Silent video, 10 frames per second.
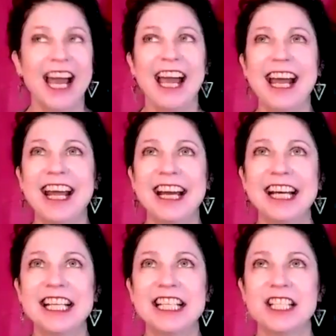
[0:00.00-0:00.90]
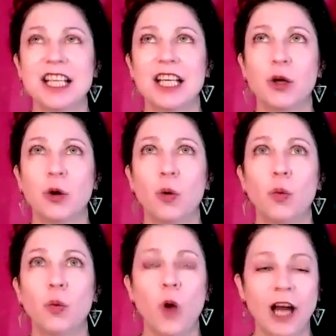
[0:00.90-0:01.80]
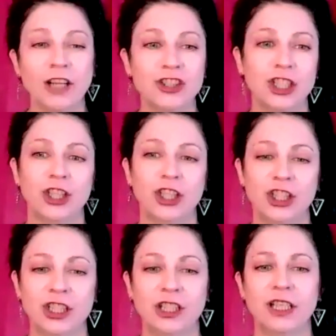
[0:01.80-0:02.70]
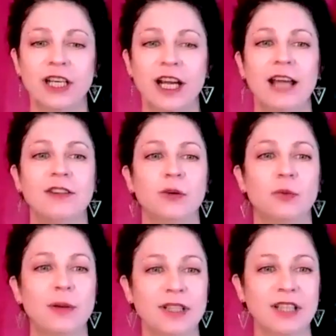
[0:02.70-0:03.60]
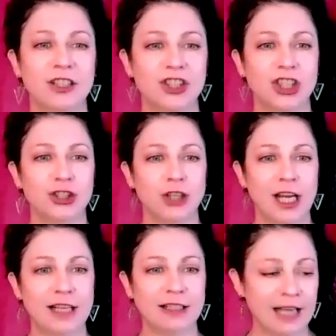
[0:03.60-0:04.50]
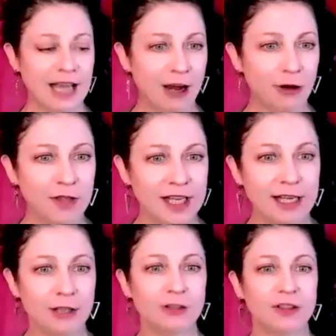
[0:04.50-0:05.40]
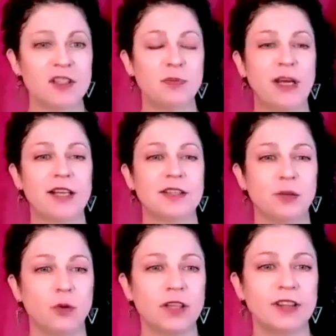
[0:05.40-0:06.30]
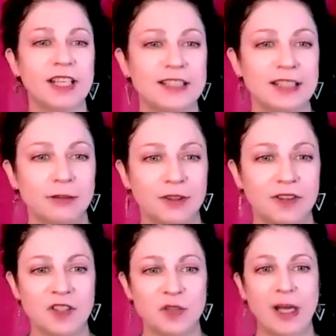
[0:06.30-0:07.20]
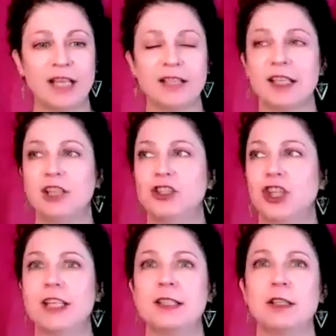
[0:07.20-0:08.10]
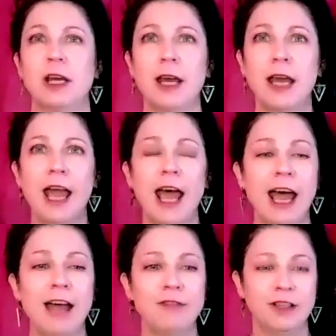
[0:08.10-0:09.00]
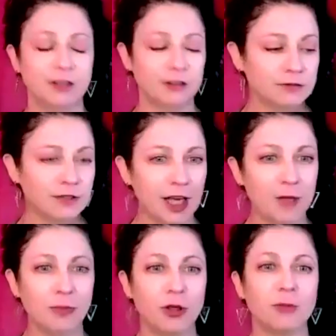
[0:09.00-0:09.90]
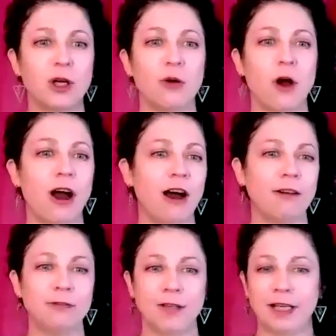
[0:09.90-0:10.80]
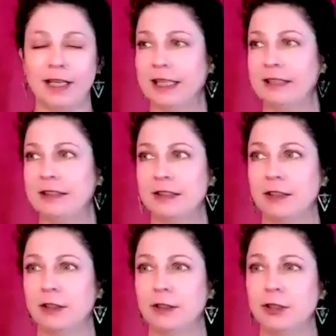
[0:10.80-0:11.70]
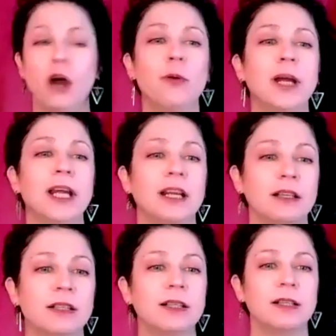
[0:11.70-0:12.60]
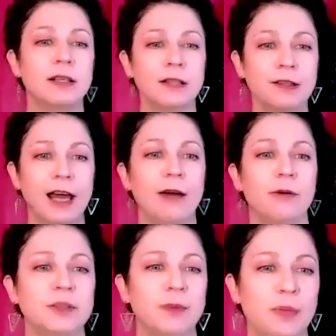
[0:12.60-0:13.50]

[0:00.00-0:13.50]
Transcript: and watching her and the women that she trained and how they held the space and what they did with the space, and just having the light bulb go off and knowing that was my